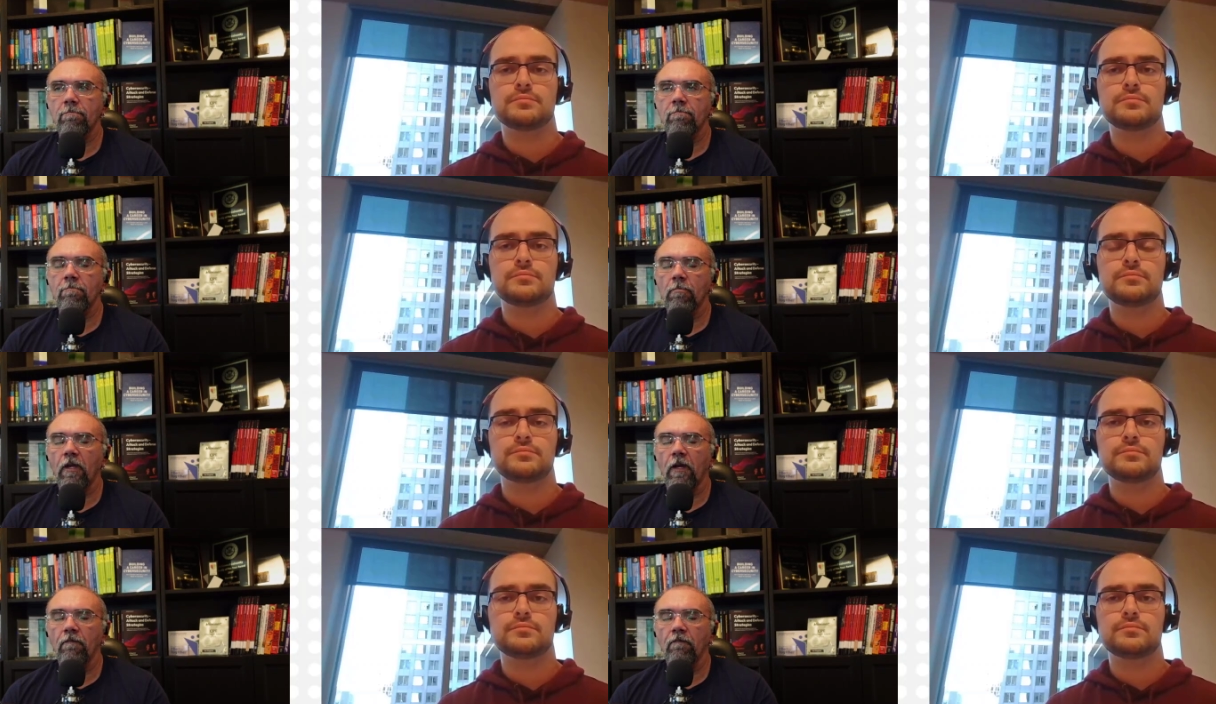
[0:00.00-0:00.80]

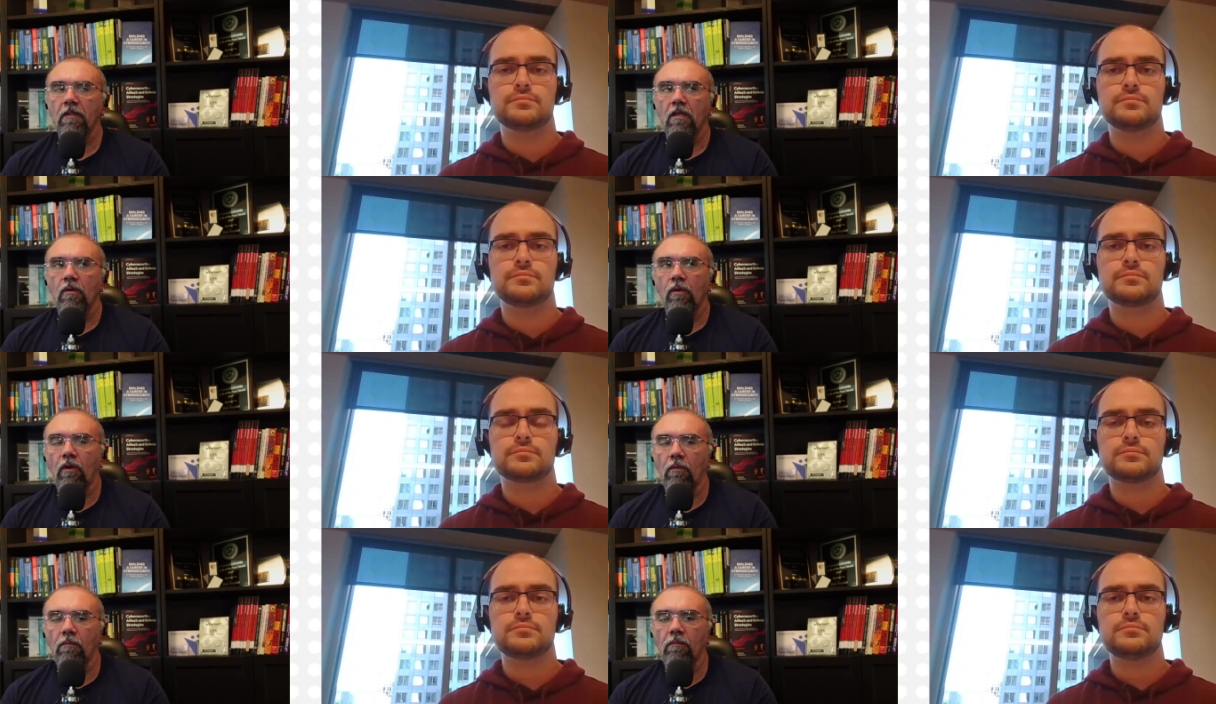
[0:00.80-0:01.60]
Speaker 1: Okay. Well,
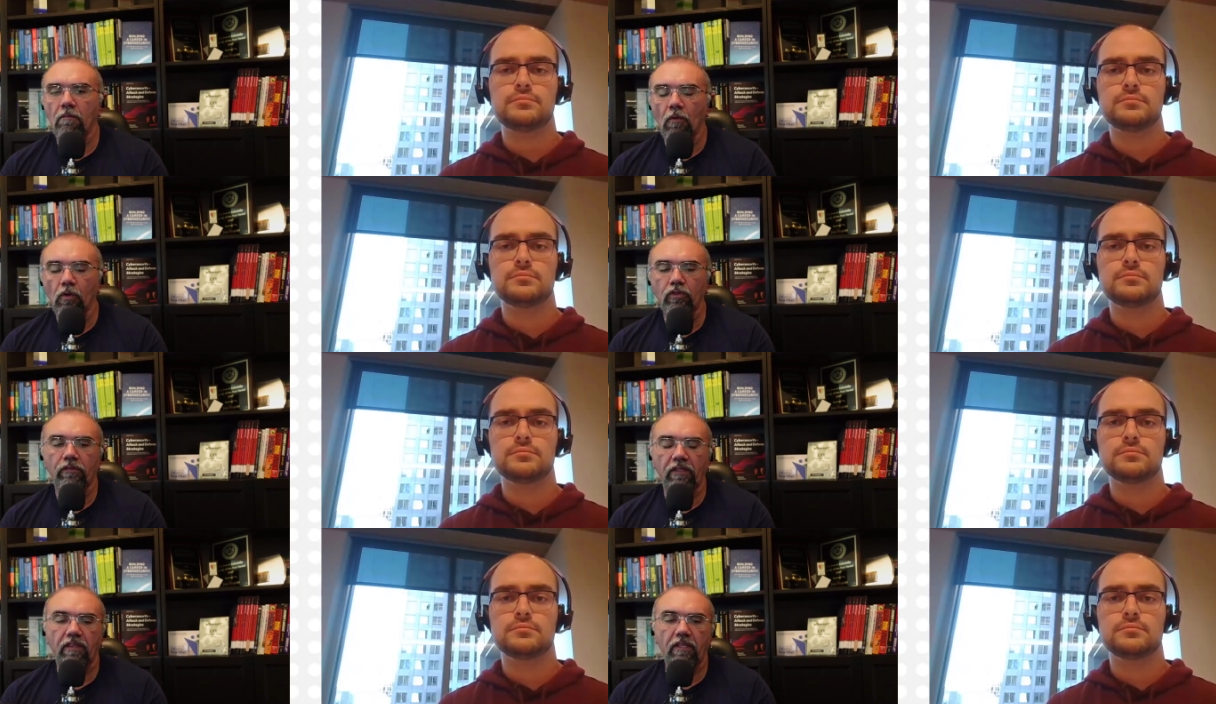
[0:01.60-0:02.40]
most of the
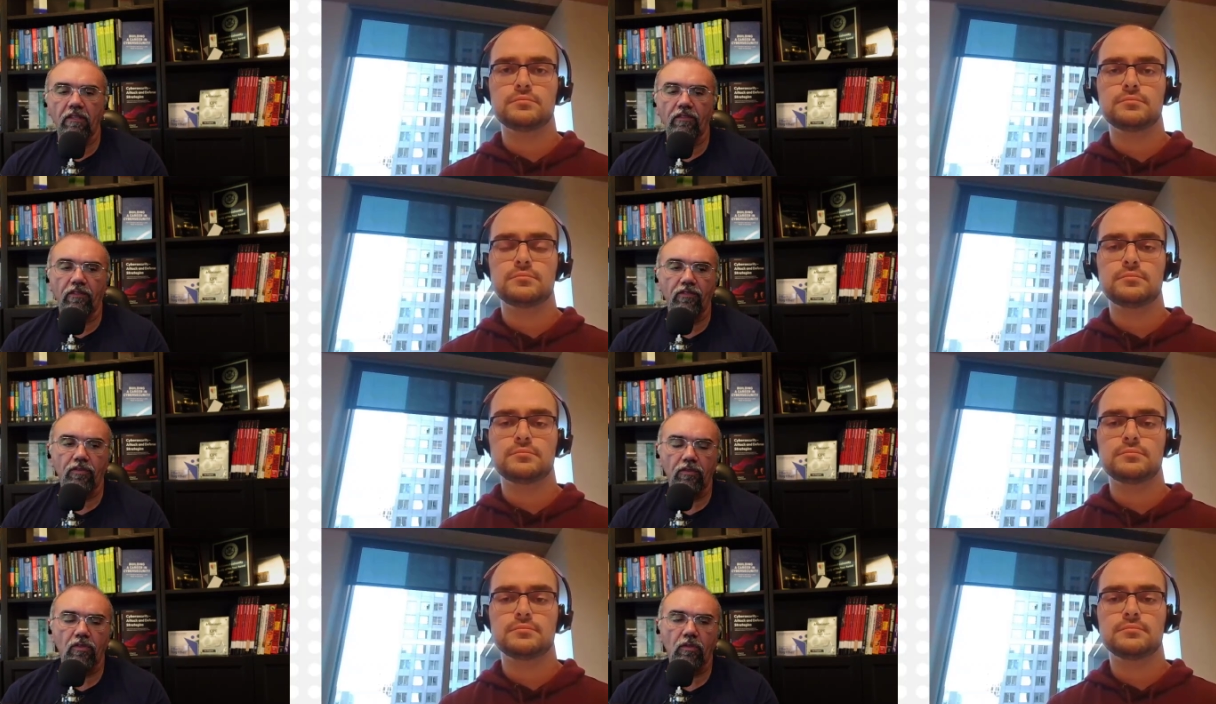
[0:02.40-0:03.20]
things that you
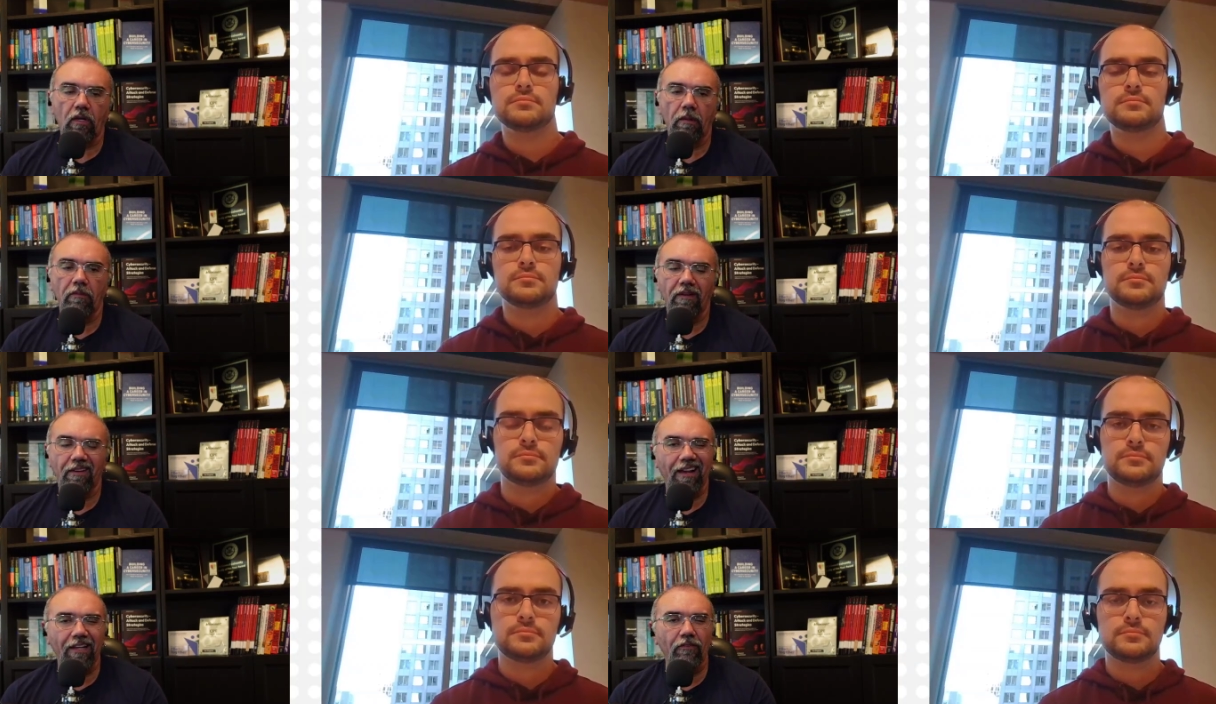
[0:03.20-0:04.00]
describe are
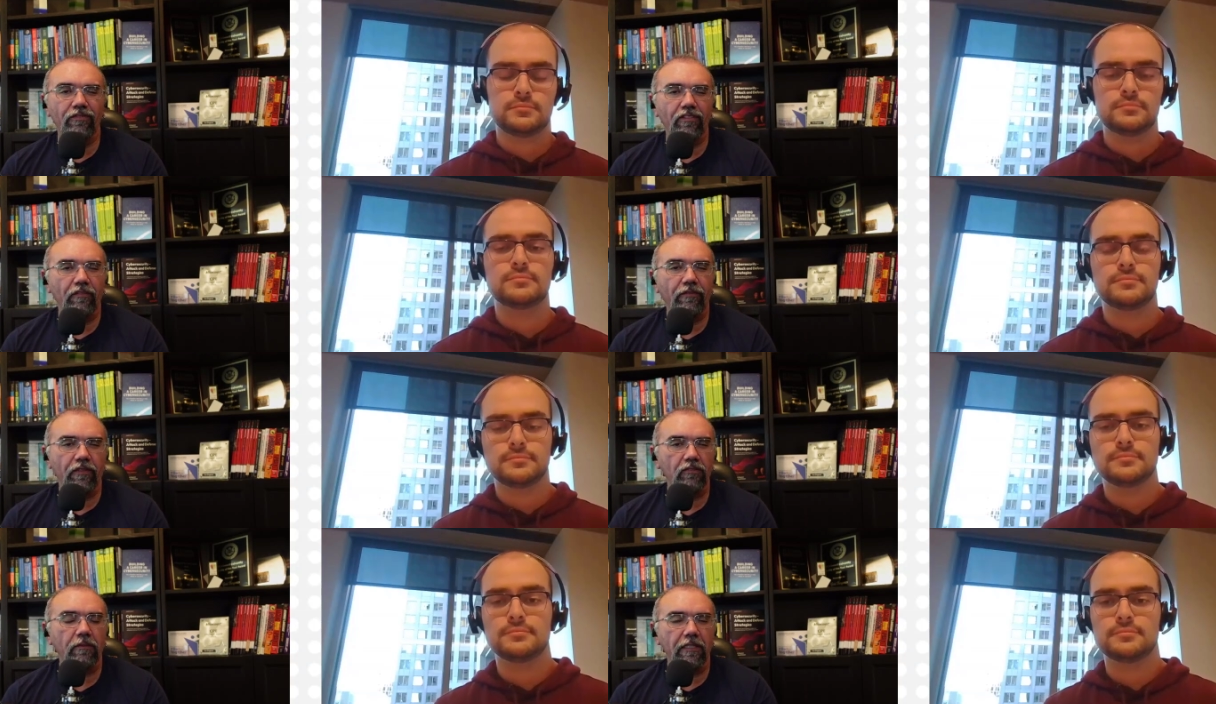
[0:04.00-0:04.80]
kind of
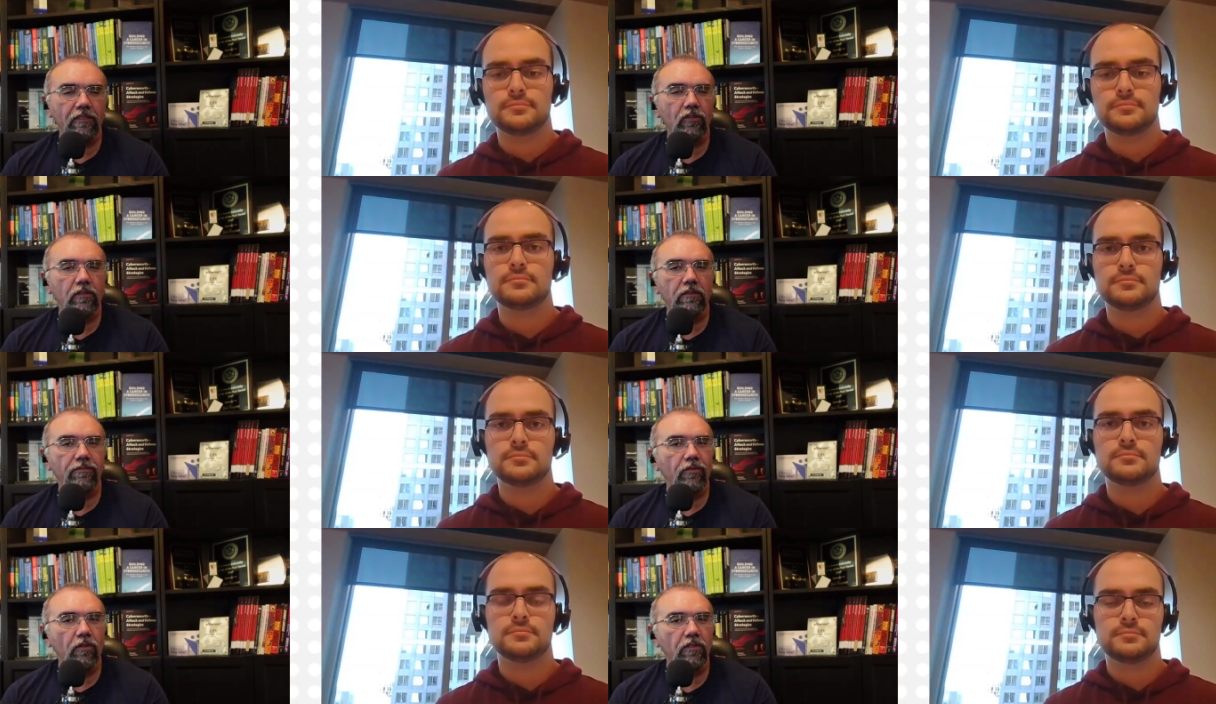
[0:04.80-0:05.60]
self-explanatory
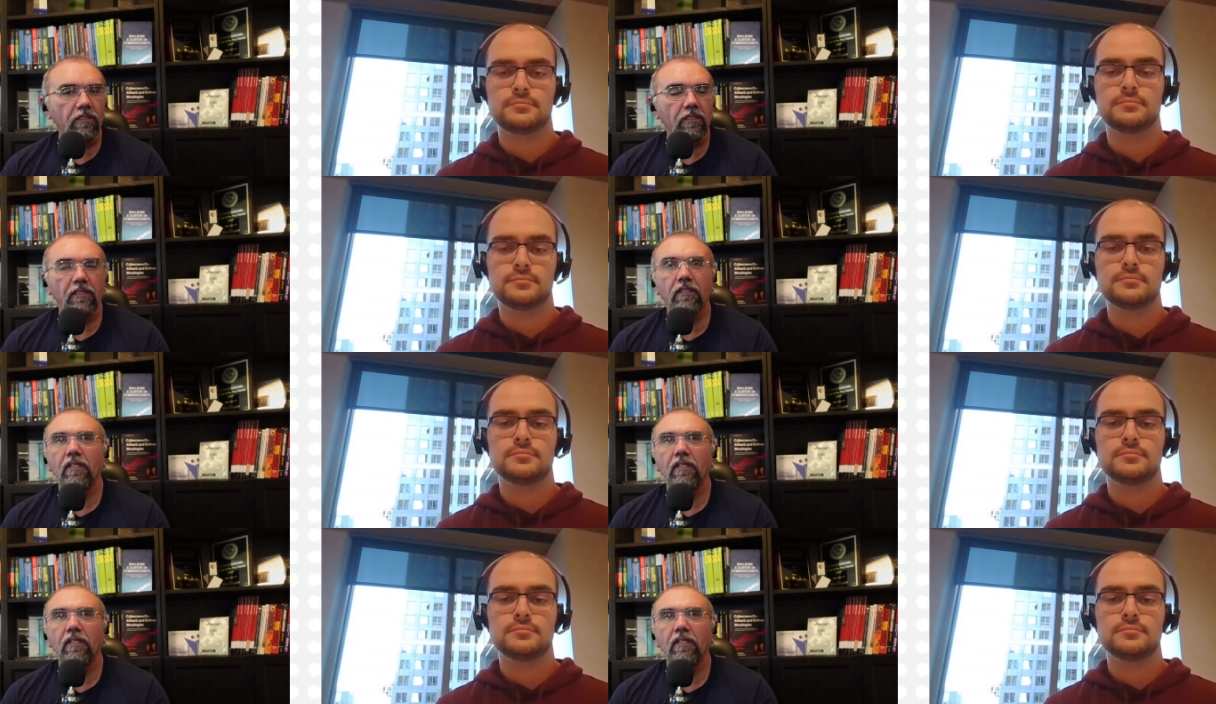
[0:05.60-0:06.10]
from the